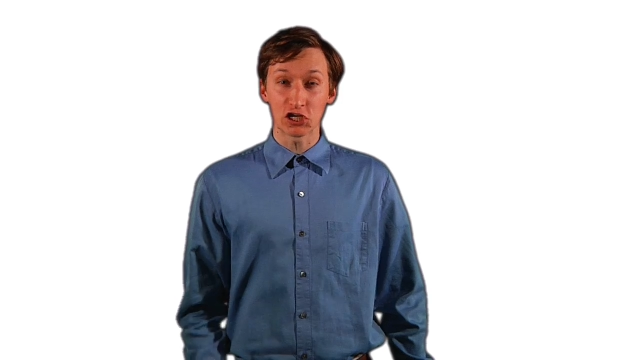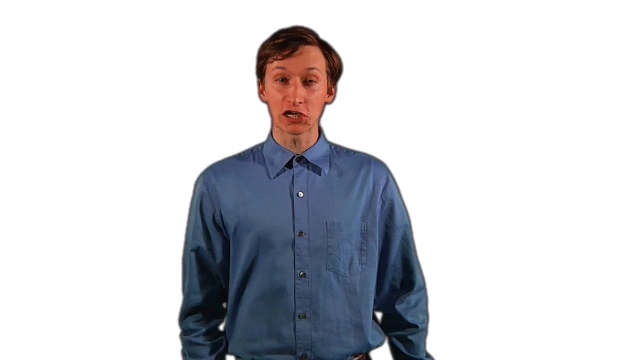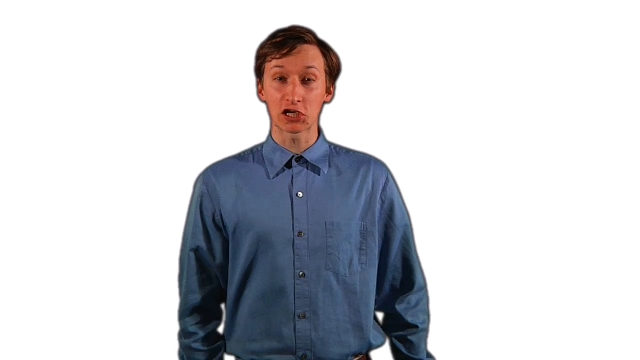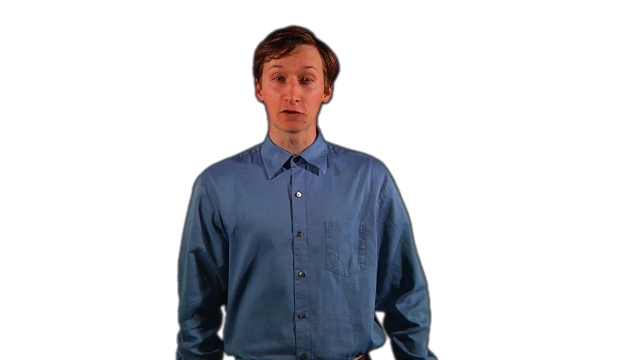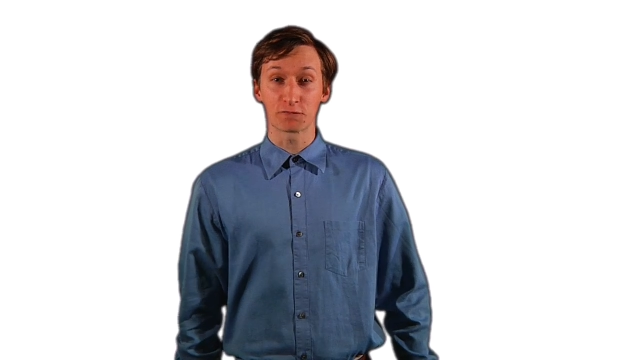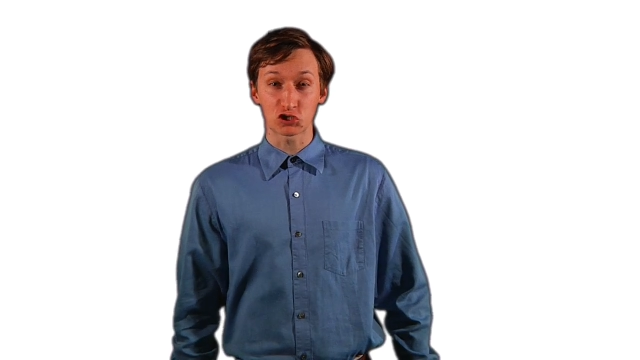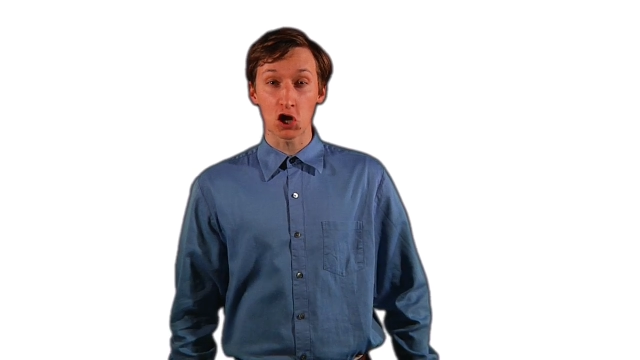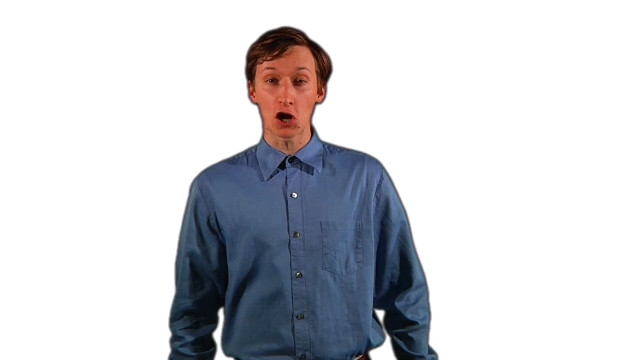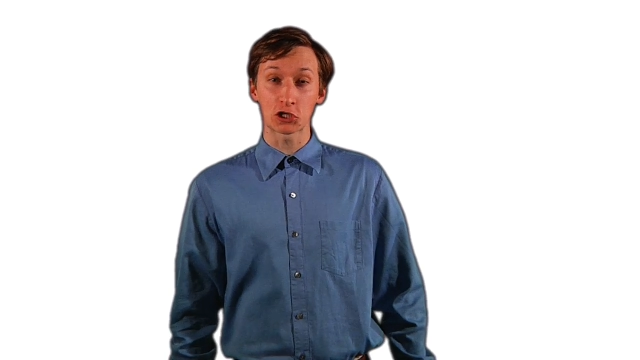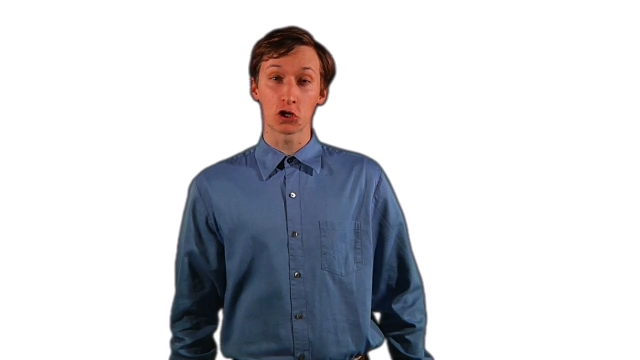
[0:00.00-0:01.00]
Ticketed for
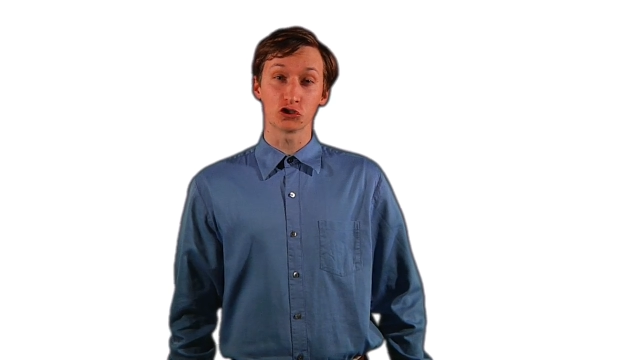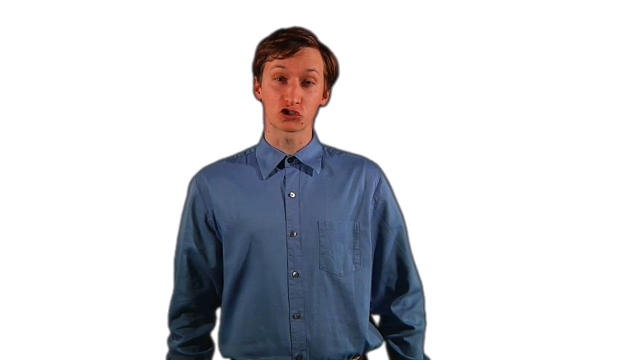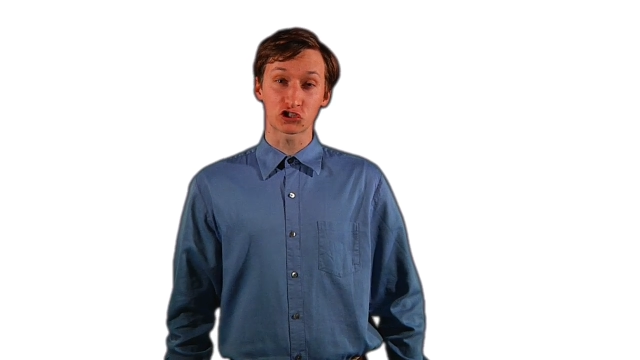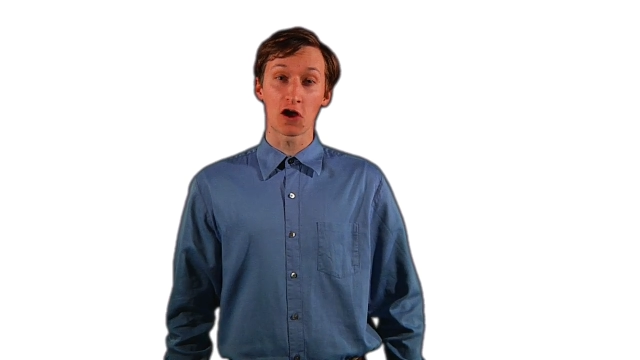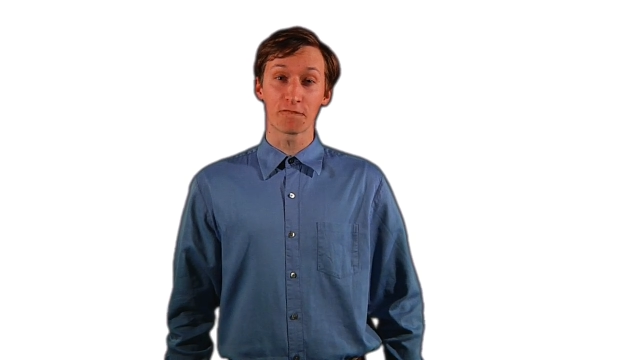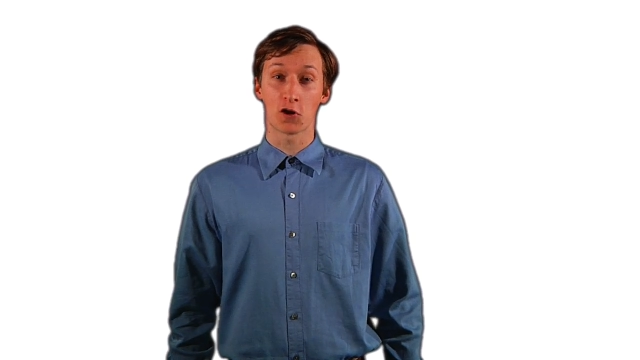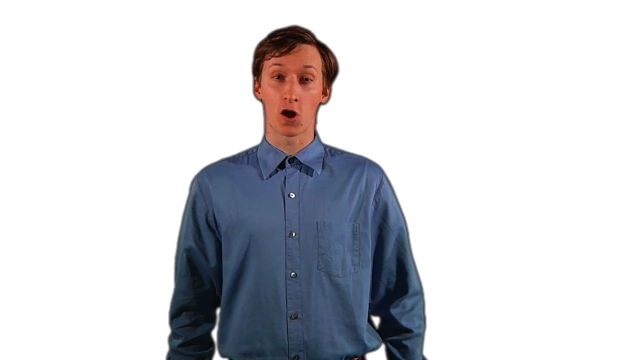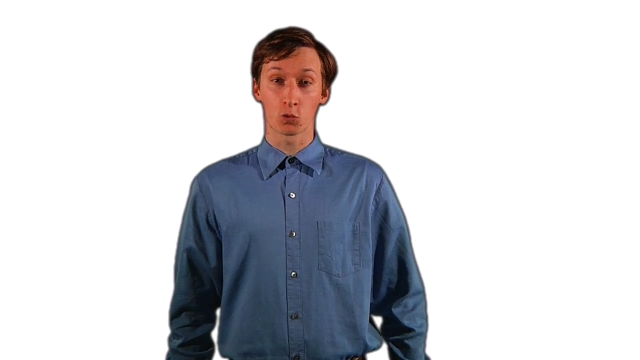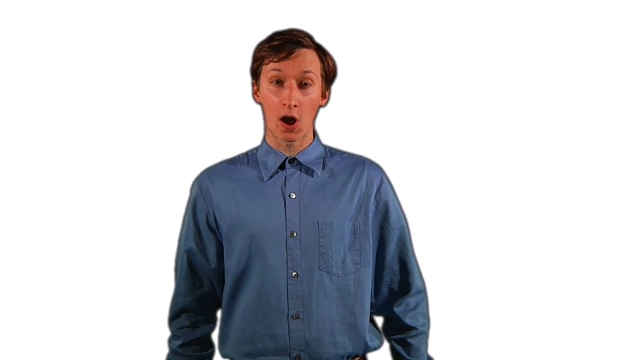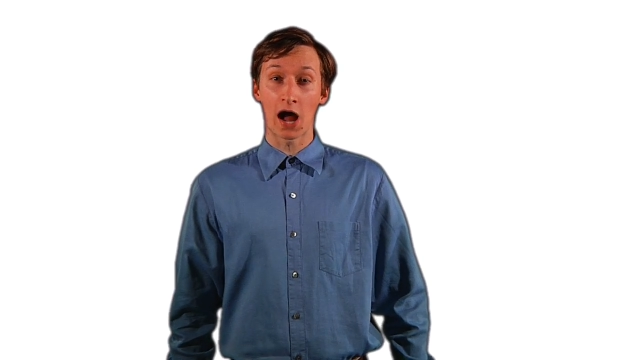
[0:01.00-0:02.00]
talking on your cell
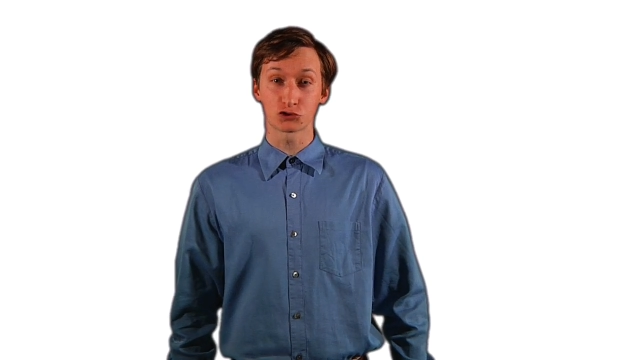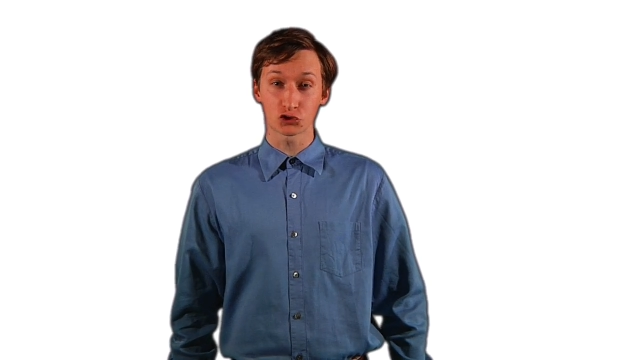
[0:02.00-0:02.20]
phone while